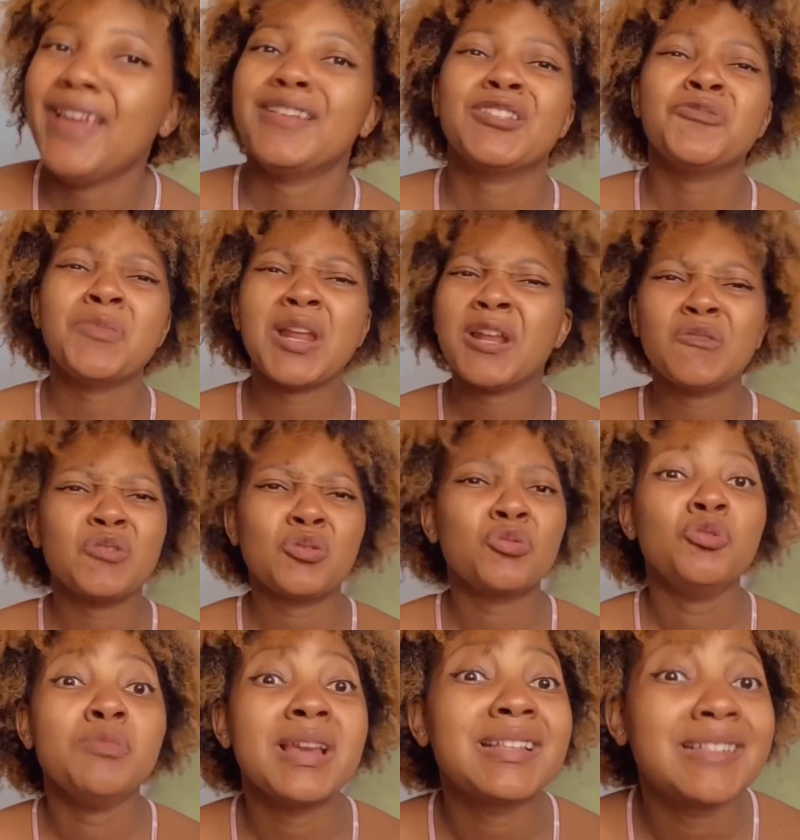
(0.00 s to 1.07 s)
Doesn't matter if the
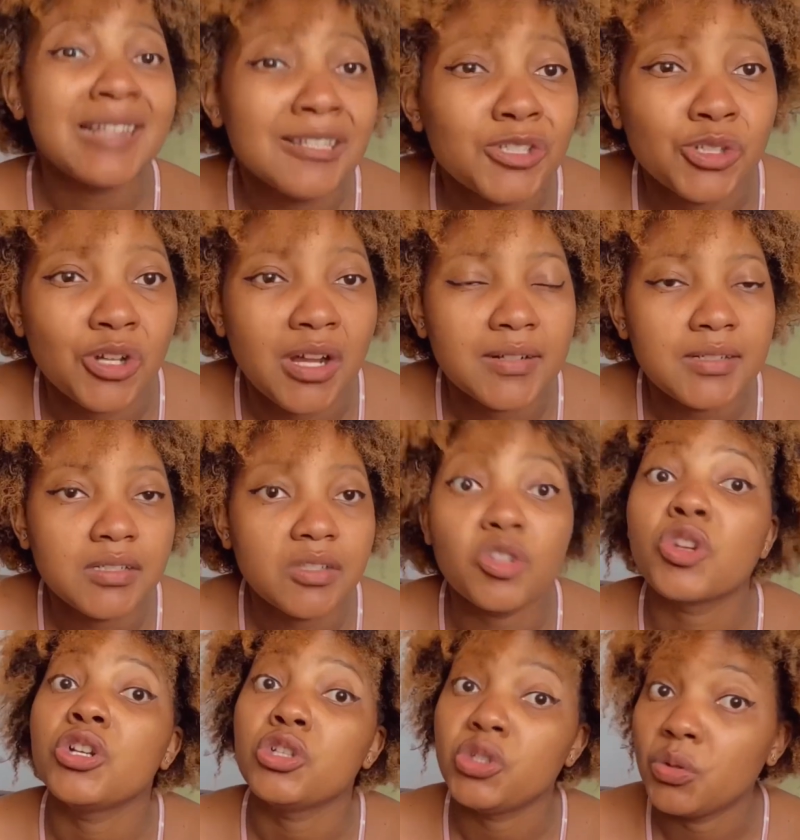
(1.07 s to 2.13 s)
rule makes sense or not, they're
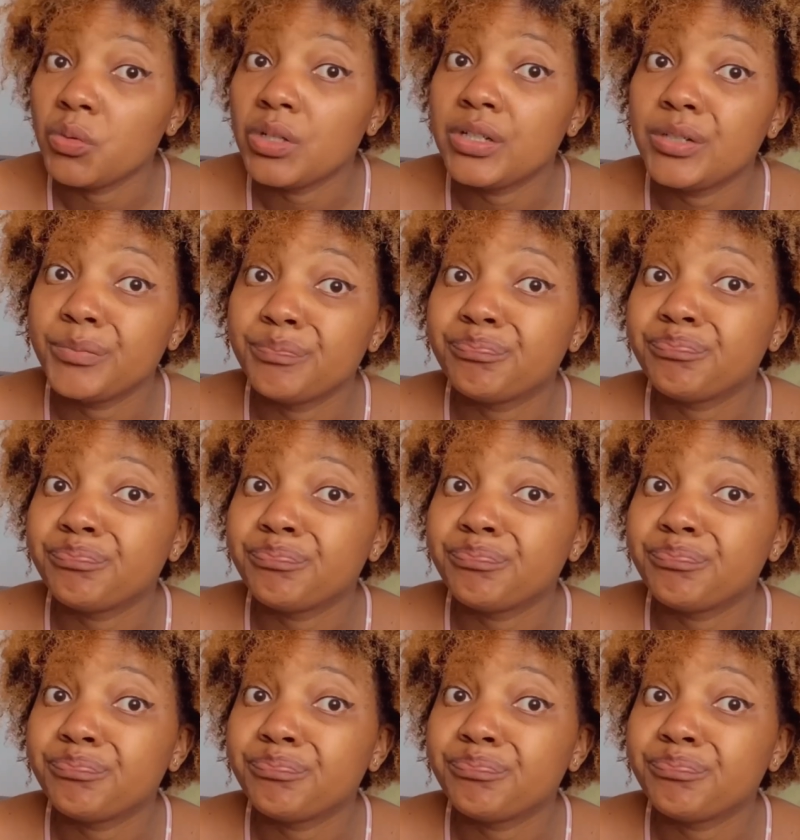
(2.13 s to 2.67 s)
gonna do it.